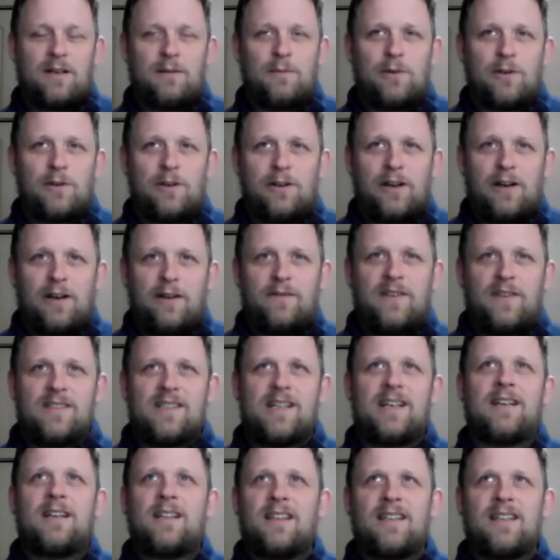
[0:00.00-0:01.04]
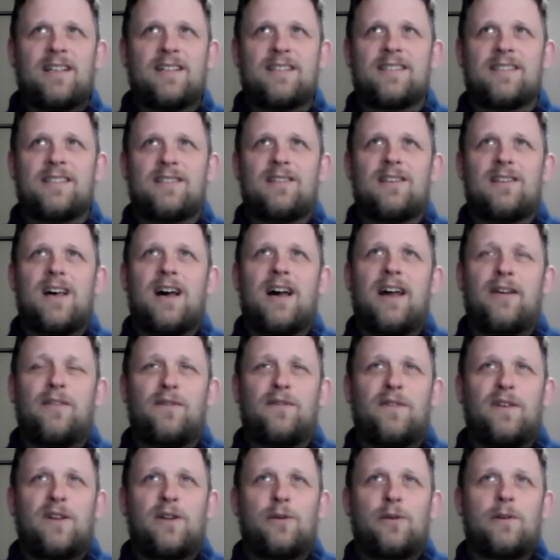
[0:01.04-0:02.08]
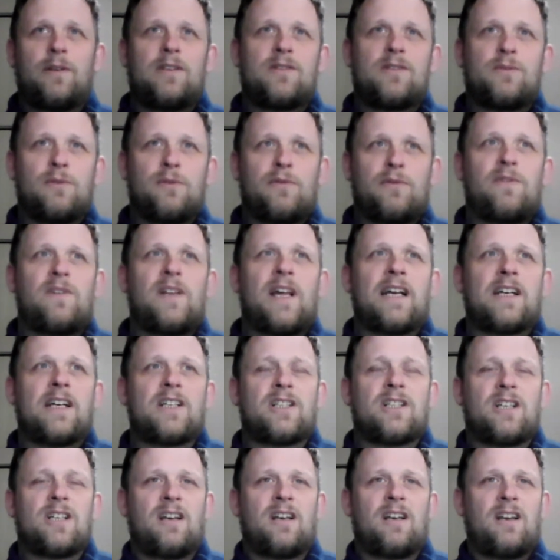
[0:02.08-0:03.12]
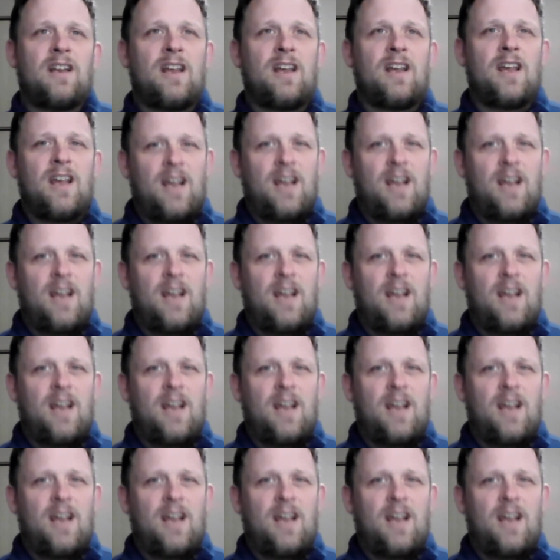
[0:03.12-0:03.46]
And I'm wondering if there's anything that's alive for you in this reflection